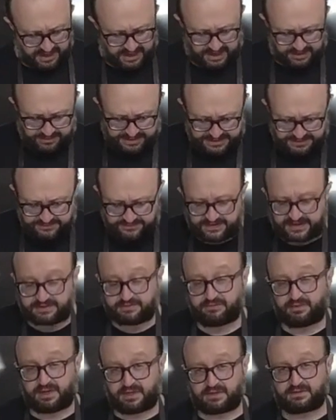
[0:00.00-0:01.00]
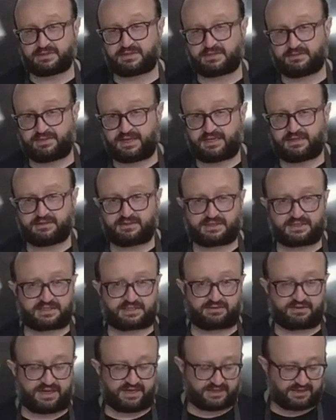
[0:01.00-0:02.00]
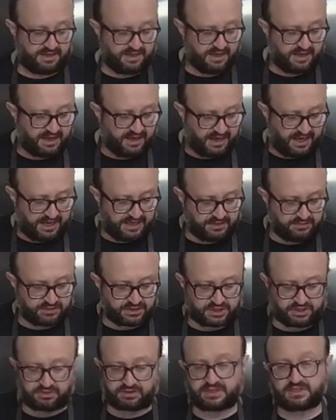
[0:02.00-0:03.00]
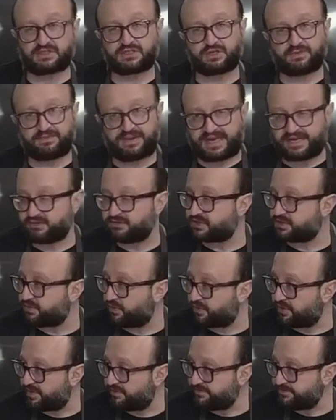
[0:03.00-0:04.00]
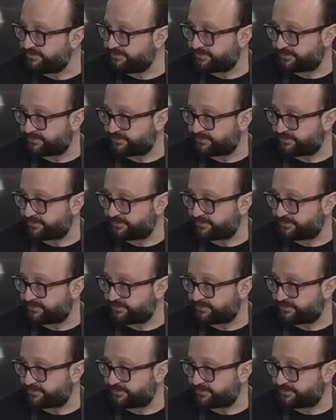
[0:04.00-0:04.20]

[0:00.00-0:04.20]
When you find really good tomatoes, it's great. I use cooking tomatoes for them.